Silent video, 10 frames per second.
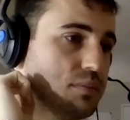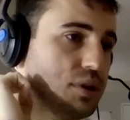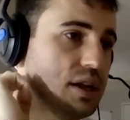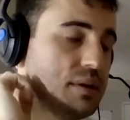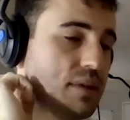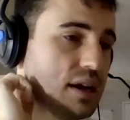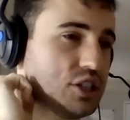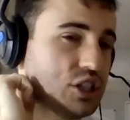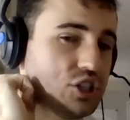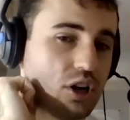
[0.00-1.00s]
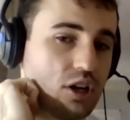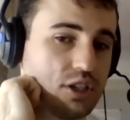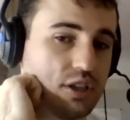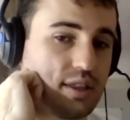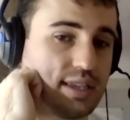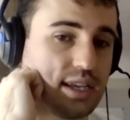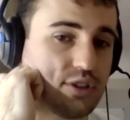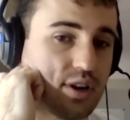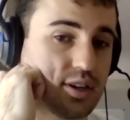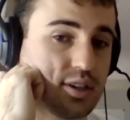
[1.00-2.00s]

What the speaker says: pretty much in charge of the TikTok.